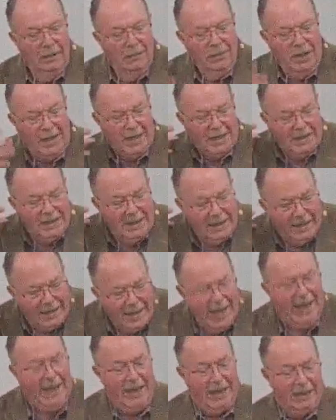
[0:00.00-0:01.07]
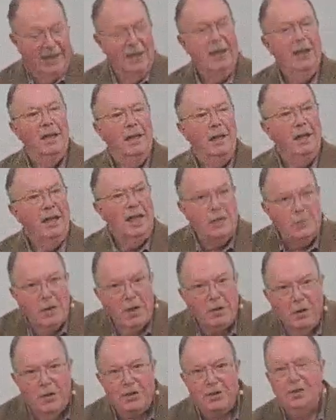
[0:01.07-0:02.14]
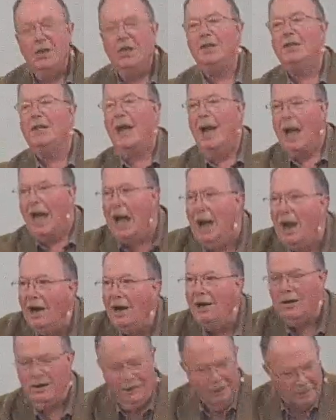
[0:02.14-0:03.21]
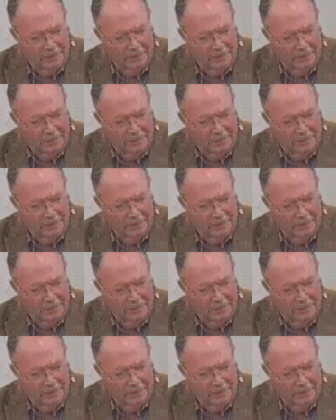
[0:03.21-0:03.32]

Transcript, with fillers: Because that is what Christians are.